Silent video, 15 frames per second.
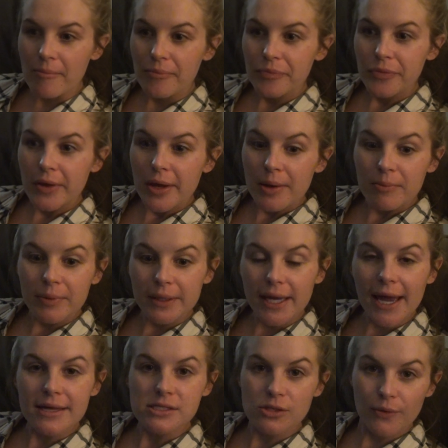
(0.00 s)
Um, but
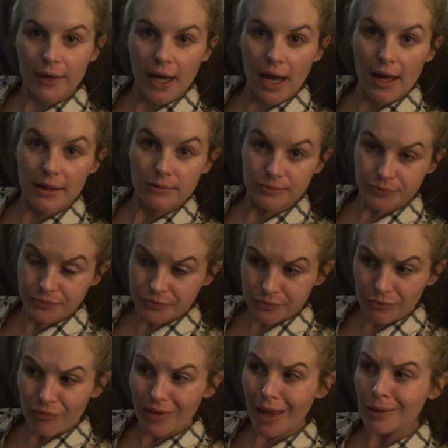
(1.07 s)
yeah, so I got
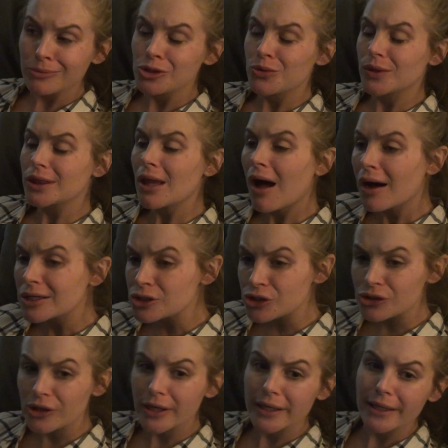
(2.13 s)
I'm doing
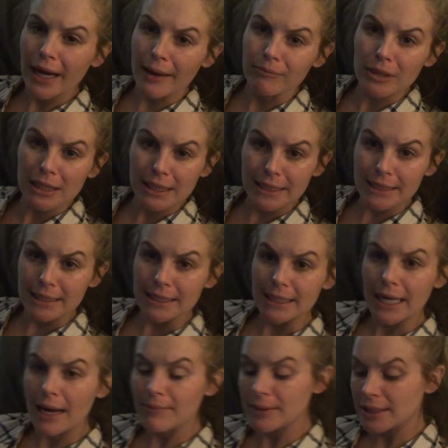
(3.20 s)
laundry. I'm
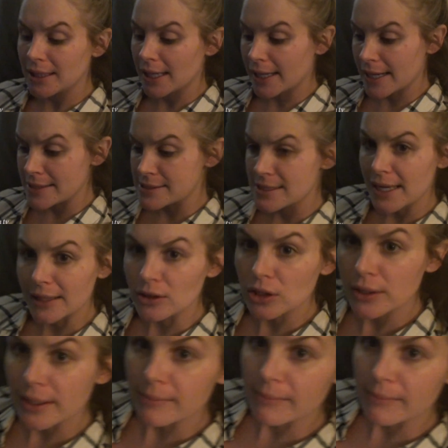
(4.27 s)
cleaning. I mean, like I said, look